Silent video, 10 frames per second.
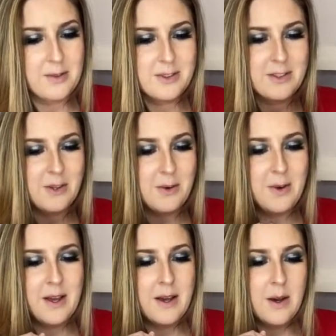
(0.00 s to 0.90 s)
So
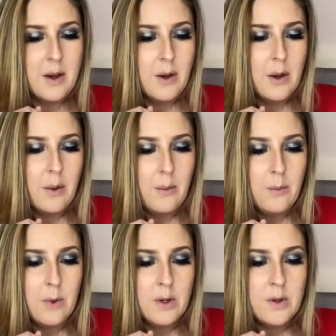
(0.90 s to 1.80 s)

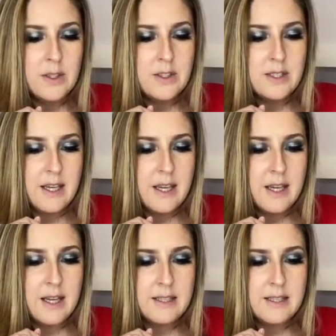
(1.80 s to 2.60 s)
we're going to take